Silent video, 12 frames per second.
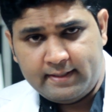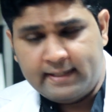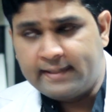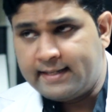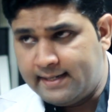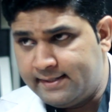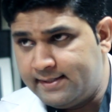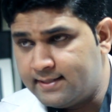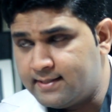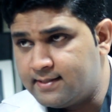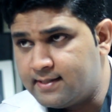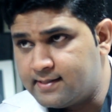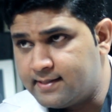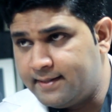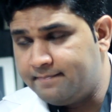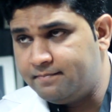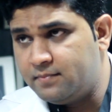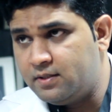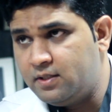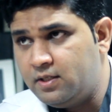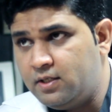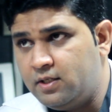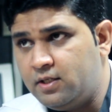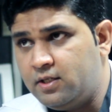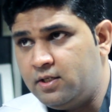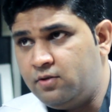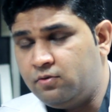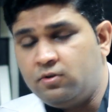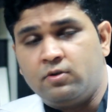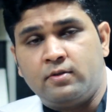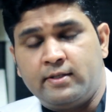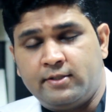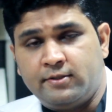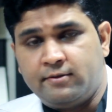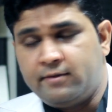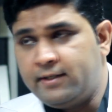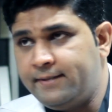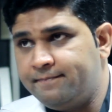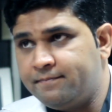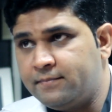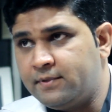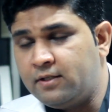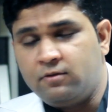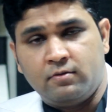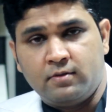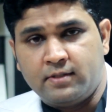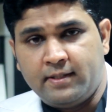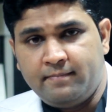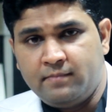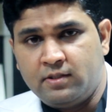and candidiasis are same? No, not necessarily, they are not the same.